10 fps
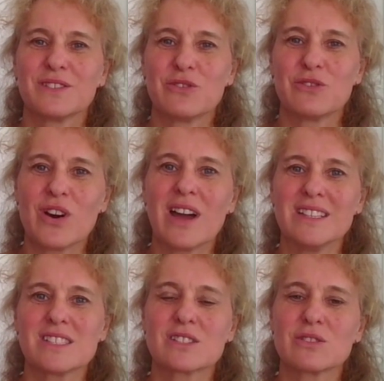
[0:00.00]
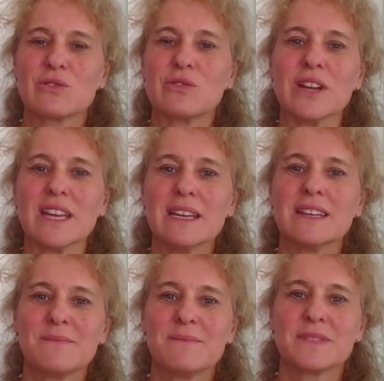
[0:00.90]
the right story
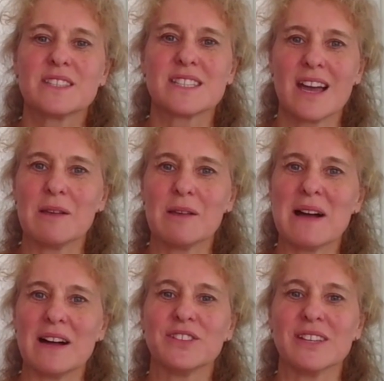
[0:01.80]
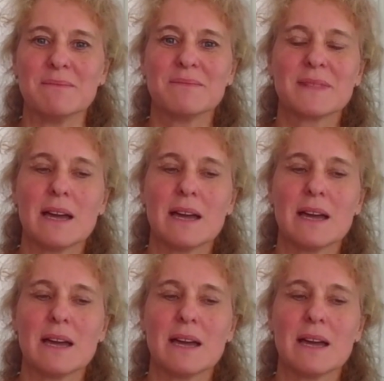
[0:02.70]
to tell about him.